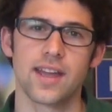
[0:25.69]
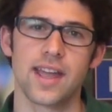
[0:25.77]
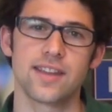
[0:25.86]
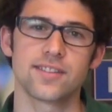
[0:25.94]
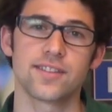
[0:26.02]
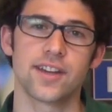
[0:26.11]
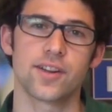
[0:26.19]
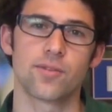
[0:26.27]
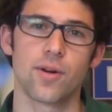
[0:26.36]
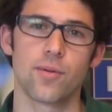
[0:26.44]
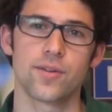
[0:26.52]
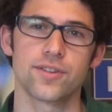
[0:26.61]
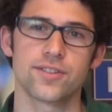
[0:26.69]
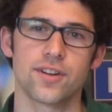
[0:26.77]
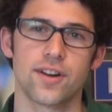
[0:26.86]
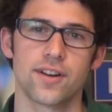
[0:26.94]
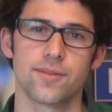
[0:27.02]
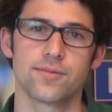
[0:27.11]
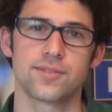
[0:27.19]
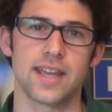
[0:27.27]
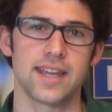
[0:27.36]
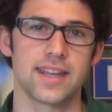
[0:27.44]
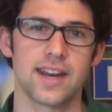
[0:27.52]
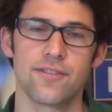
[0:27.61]
hazelnut growers are
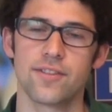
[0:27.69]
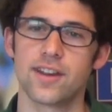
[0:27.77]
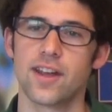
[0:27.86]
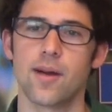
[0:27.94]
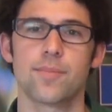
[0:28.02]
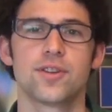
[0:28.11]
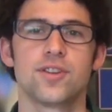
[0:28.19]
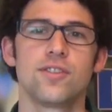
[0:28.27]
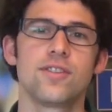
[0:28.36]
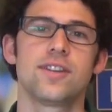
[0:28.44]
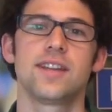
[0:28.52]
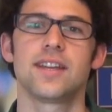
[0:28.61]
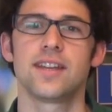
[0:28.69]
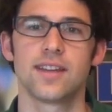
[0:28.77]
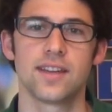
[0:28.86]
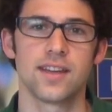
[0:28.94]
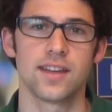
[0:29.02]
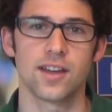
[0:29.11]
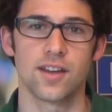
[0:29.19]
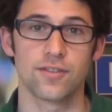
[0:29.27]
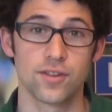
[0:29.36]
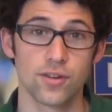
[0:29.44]
taking every opportunity of